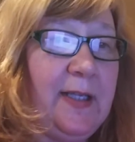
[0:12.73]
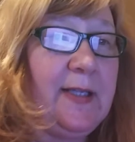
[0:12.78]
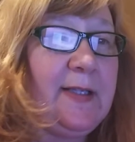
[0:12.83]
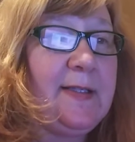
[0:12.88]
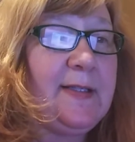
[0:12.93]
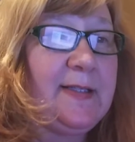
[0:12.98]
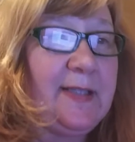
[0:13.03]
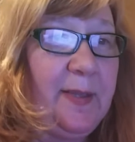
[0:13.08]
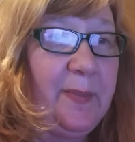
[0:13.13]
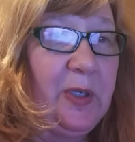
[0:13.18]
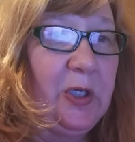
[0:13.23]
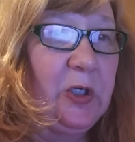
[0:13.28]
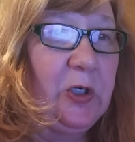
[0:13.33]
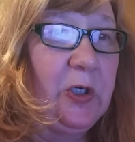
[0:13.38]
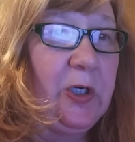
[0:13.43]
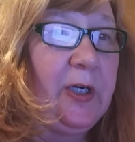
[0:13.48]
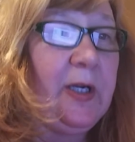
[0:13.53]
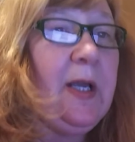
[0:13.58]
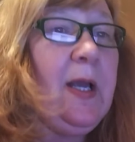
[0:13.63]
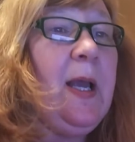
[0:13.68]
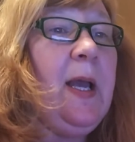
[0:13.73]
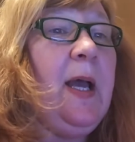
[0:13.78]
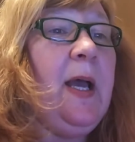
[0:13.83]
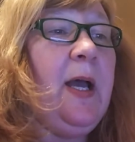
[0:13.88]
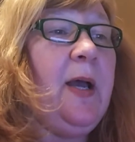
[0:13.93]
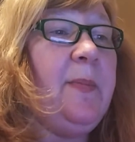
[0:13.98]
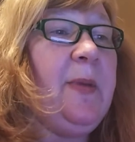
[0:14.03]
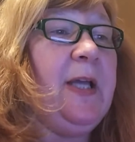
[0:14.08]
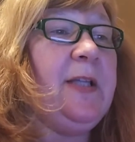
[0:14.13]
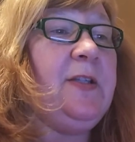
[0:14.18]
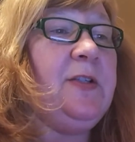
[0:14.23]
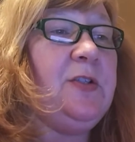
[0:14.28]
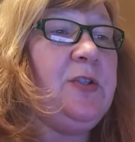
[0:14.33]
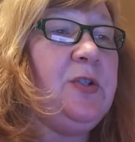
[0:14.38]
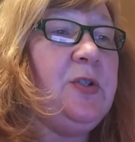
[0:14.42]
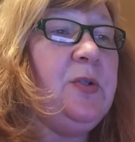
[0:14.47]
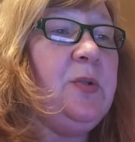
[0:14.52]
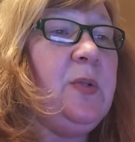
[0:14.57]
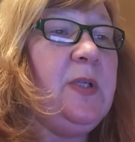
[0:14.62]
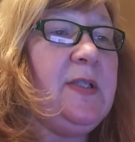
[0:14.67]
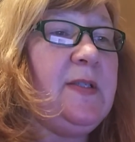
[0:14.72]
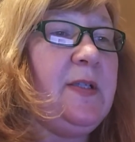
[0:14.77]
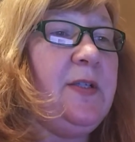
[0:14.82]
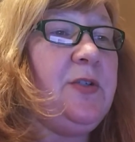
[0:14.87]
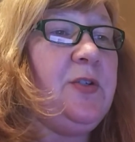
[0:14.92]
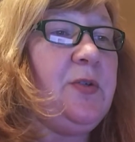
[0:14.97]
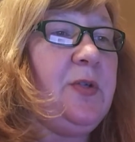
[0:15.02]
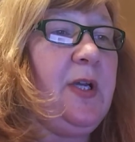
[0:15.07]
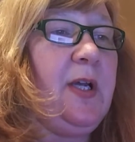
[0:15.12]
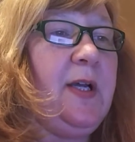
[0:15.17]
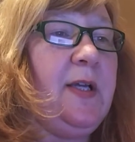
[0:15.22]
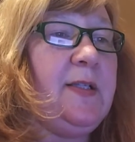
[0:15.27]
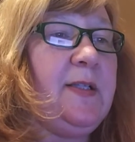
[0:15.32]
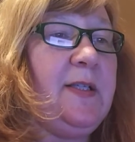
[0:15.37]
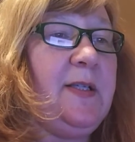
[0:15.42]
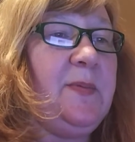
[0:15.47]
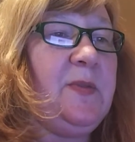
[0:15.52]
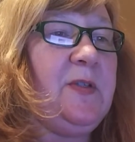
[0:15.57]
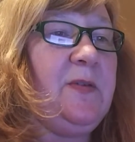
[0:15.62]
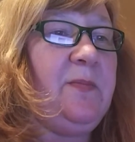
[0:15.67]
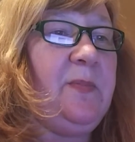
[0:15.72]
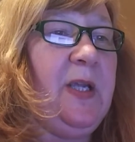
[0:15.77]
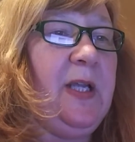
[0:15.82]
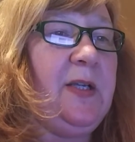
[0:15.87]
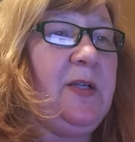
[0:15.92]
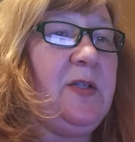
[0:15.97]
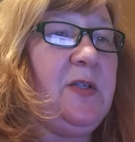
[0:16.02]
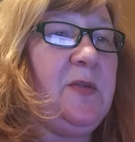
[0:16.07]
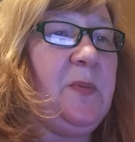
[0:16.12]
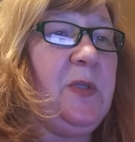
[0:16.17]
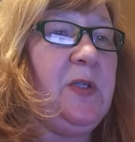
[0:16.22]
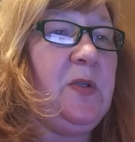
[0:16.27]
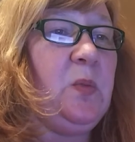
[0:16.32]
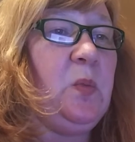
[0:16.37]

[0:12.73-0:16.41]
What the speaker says: seminar about the two essential concepts of management,